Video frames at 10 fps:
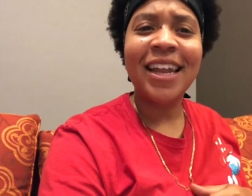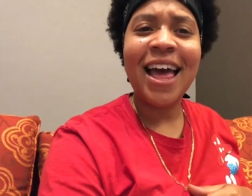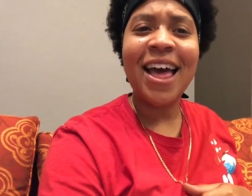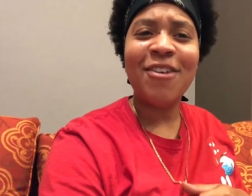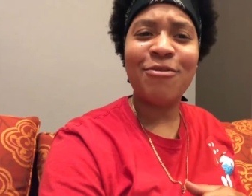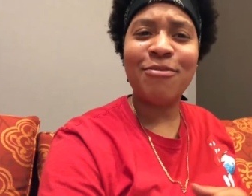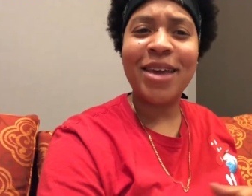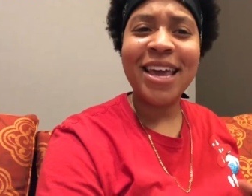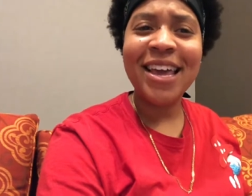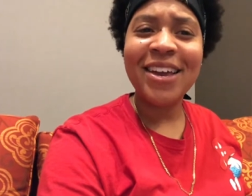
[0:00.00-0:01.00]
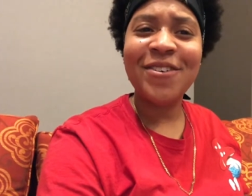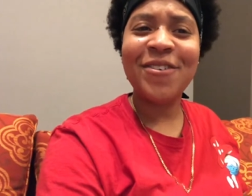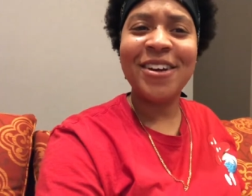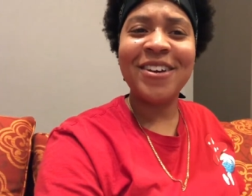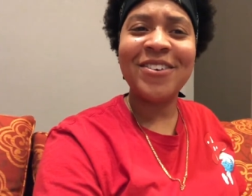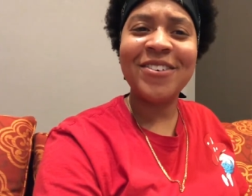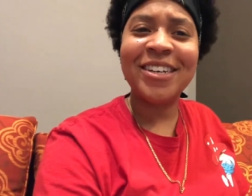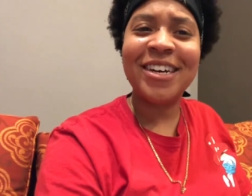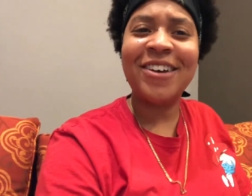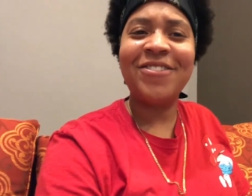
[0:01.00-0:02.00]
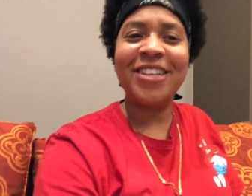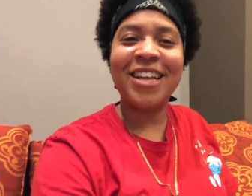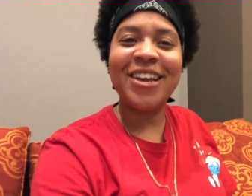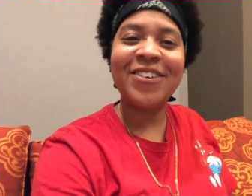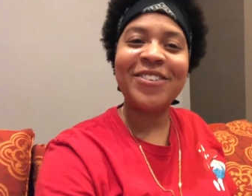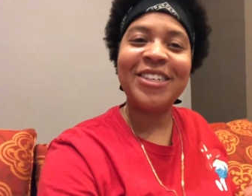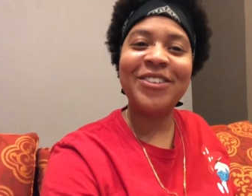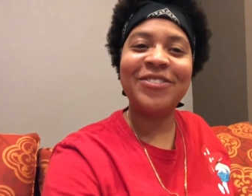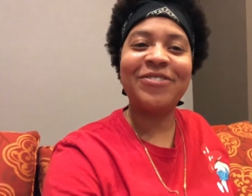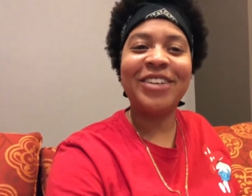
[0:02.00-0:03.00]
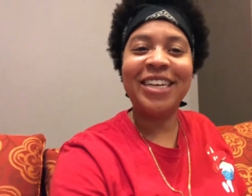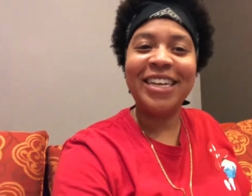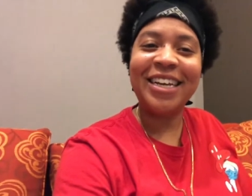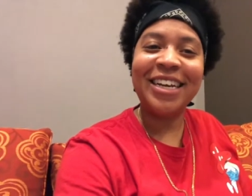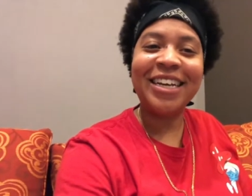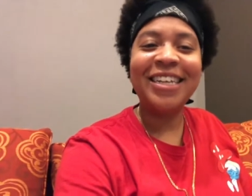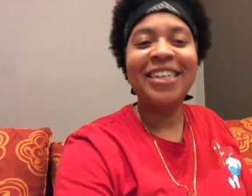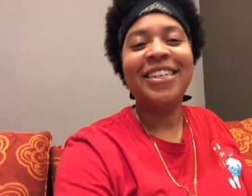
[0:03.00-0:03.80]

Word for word: Live band going on and everything. What you mean?